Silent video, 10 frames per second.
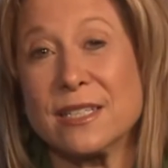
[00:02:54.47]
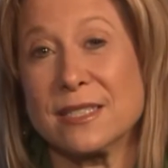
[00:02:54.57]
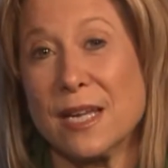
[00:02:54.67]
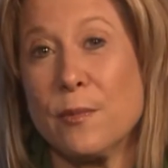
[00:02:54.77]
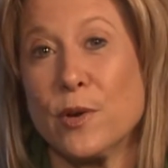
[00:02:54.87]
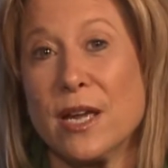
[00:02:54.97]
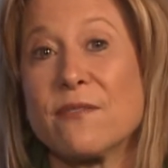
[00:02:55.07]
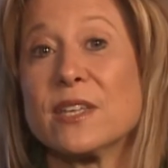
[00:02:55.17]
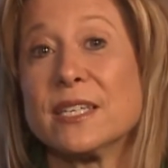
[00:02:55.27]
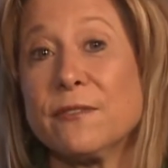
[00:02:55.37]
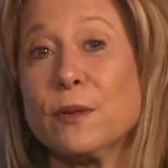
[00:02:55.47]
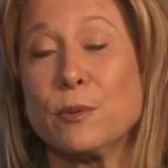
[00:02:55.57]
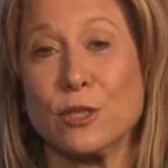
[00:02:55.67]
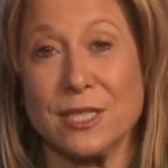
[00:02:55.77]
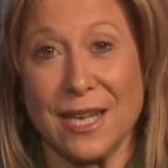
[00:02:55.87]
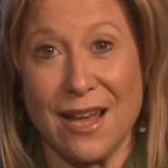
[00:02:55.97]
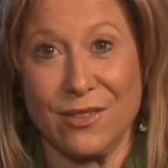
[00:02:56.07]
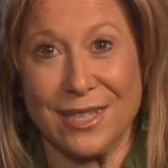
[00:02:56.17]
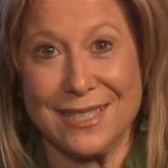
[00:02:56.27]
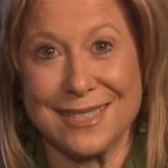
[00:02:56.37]
a summary of the different
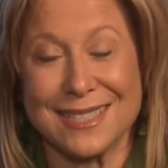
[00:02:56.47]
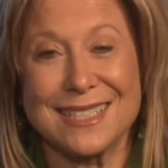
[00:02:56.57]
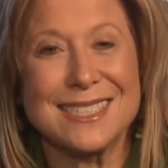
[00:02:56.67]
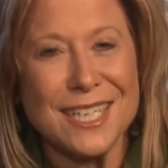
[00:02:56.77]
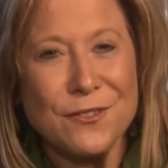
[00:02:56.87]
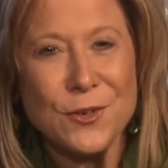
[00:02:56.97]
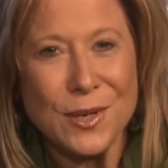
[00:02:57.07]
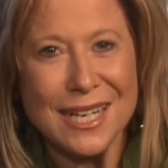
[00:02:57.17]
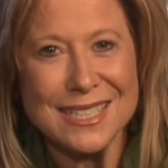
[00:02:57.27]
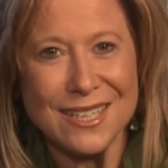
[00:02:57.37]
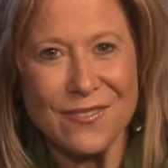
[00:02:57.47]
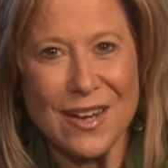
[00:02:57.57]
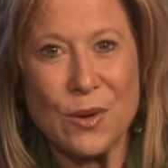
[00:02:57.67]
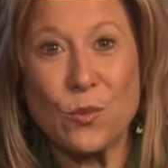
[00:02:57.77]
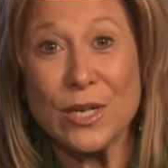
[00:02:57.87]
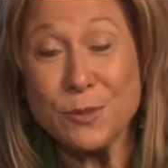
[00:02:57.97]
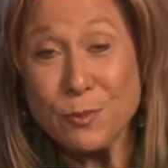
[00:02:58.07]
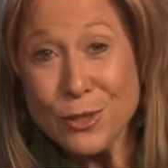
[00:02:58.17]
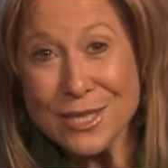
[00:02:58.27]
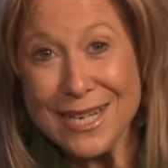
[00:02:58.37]
personalities. See if you can identify which
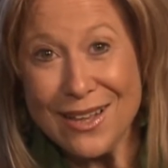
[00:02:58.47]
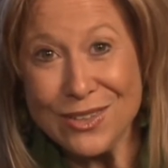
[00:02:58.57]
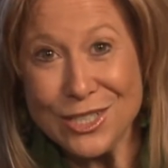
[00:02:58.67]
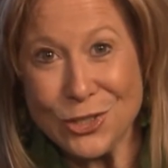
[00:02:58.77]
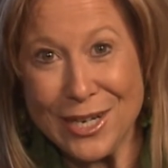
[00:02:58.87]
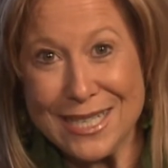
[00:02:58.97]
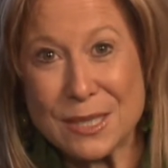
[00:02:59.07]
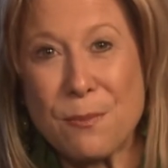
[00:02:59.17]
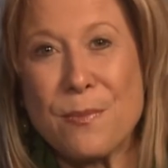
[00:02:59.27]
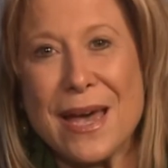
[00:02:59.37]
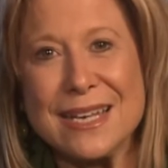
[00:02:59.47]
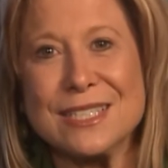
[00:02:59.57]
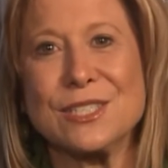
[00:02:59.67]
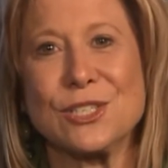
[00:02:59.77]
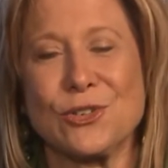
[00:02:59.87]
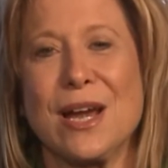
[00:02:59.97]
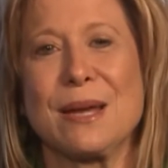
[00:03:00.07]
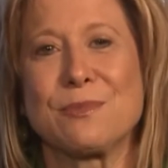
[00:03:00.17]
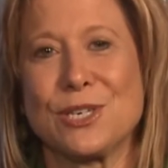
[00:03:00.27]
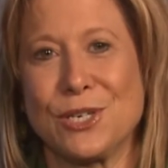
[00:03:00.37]
personality traits best
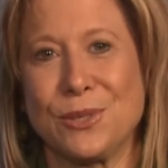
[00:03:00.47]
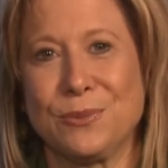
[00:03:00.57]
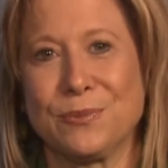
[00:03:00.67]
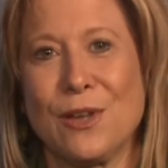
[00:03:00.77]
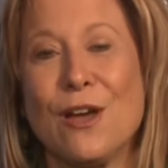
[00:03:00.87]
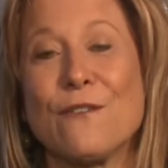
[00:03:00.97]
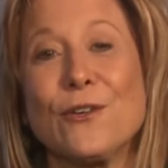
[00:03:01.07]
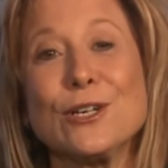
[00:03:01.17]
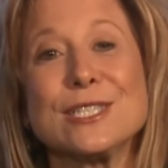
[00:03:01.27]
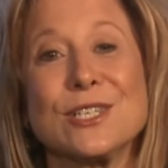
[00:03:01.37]
describe you. First,